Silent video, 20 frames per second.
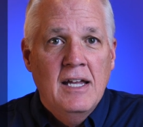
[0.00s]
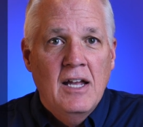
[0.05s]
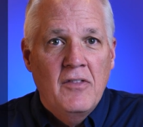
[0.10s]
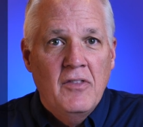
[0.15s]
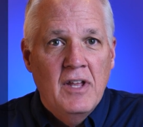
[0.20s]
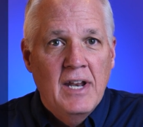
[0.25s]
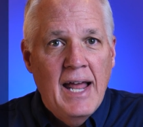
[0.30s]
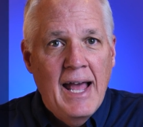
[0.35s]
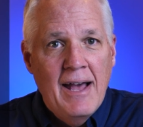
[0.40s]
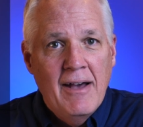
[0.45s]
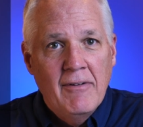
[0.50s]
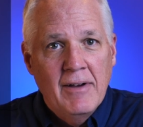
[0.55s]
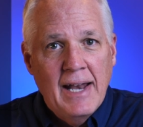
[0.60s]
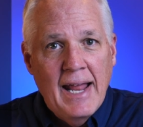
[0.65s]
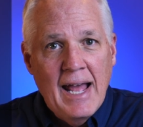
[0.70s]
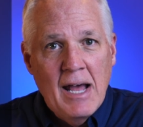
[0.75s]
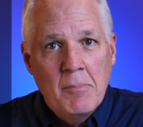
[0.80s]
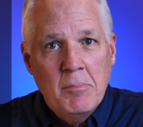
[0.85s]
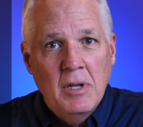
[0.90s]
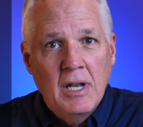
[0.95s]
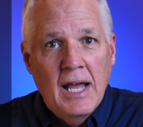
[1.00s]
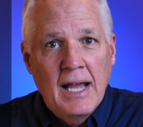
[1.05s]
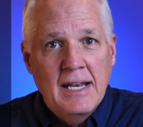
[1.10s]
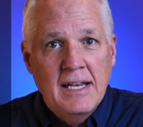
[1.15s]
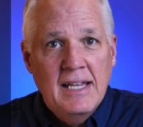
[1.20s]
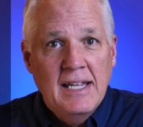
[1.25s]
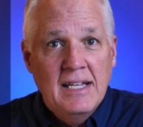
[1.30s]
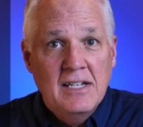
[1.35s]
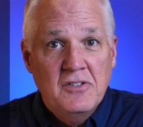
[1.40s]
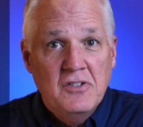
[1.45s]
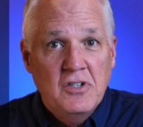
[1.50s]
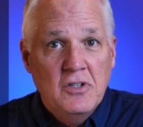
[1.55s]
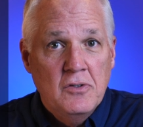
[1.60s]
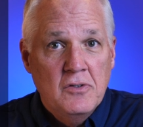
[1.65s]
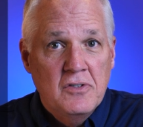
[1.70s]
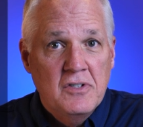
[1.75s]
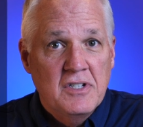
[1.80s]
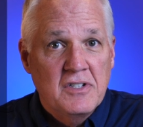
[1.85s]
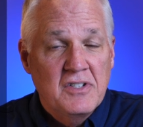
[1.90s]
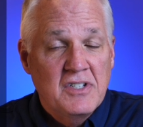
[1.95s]
And then how an Apple I D is
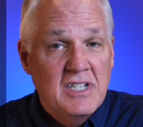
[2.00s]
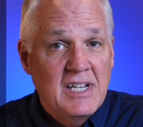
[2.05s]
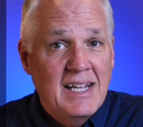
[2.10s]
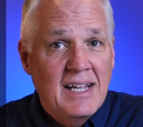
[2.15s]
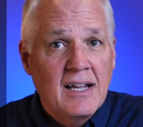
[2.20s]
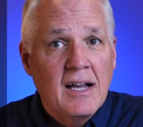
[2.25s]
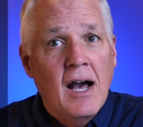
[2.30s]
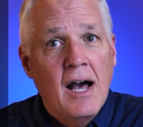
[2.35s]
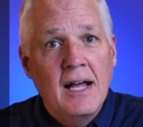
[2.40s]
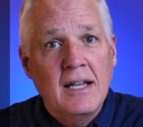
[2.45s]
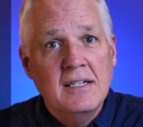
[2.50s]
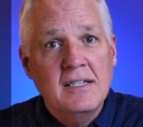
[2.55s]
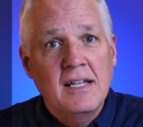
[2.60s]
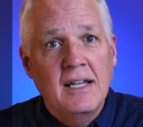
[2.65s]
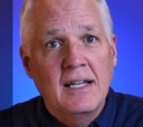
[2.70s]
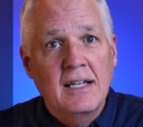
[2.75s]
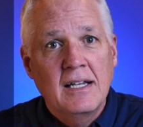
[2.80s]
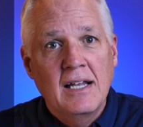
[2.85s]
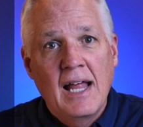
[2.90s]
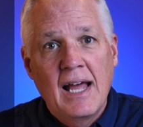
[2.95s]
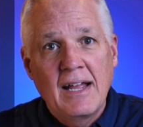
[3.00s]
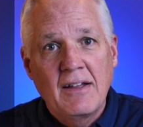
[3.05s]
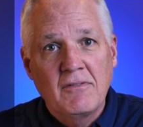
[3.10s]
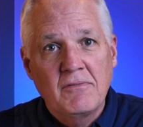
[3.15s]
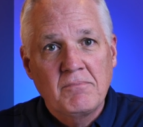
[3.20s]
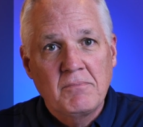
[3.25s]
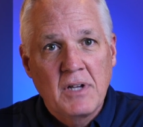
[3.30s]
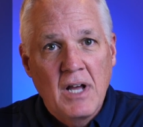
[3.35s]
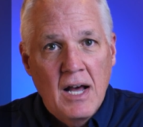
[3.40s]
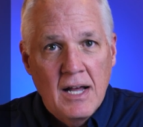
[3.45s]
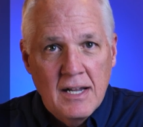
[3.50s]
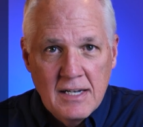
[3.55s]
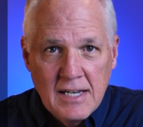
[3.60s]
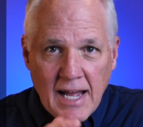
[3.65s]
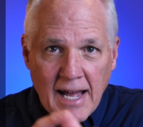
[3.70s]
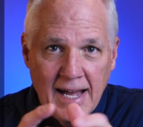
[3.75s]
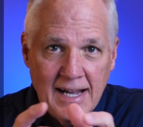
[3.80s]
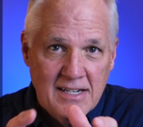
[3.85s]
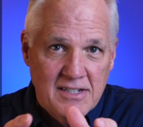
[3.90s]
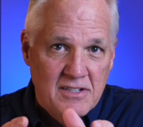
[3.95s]
used to sync content like
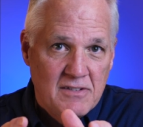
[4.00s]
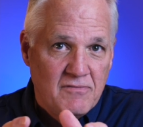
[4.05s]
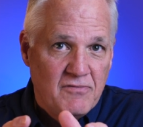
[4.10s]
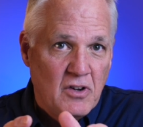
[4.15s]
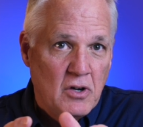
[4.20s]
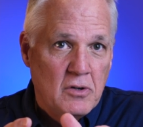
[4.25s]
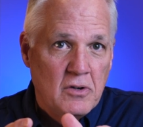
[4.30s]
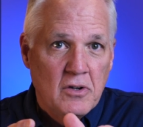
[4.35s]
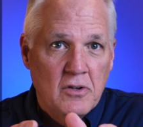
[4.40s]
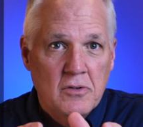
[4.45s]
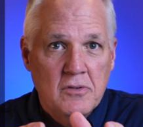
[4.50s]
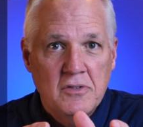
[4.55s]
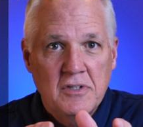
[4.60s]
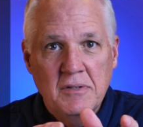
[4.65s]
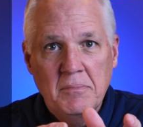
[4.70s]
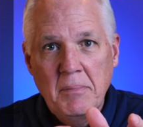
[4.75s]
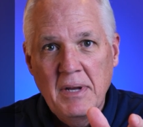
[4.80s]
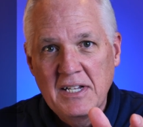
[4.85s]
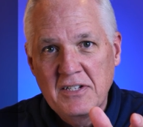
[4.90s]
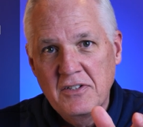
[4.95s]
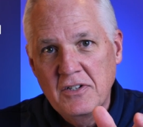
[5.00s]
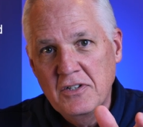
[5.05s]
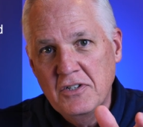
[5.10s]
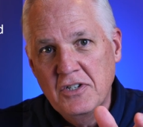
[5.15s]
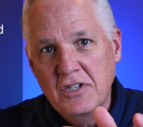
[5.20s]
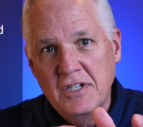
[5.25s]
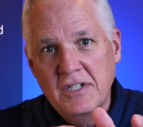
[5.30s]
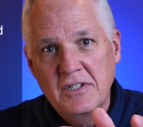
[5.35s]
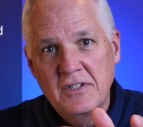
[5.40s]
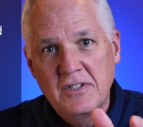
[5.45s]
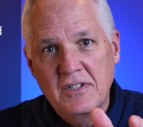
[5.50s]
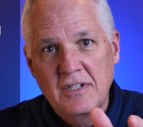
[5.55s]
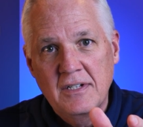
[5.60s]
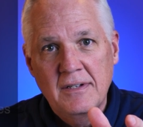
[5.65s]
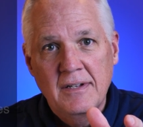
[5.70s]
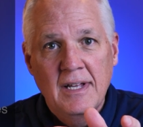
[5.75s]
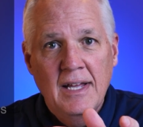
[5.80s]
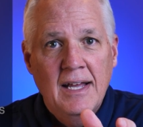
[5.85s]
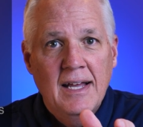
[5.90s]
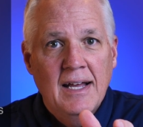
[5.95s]
contacts and photos and messages
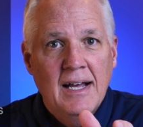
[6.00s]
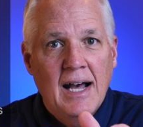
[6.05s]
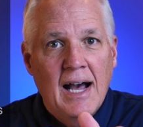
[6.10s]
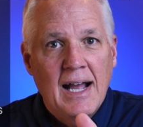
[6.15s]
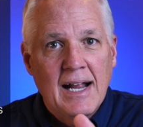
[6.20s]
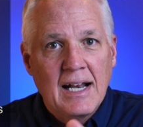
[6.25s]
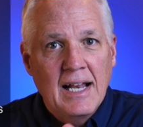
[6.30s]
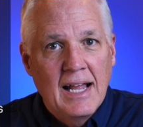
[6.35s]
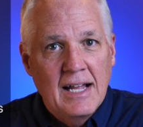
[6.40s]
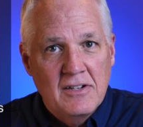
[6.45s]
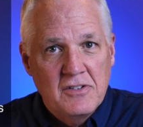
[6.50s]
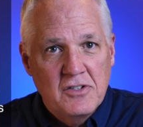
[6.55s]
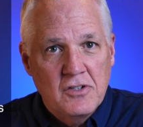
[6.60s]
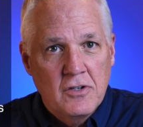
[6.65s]
and iCloud